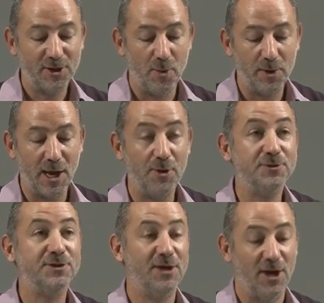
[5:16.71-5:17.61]
Coming
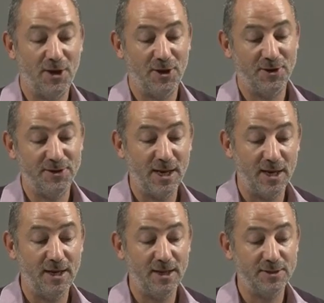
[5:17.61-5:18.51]
out
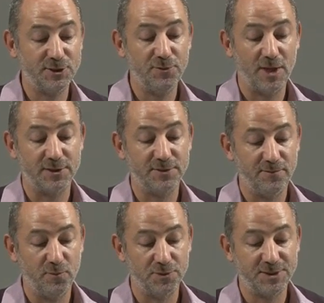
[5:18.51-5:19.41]
in
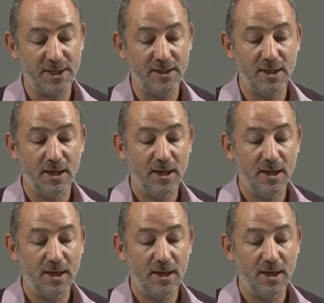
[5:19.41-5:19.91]
2014.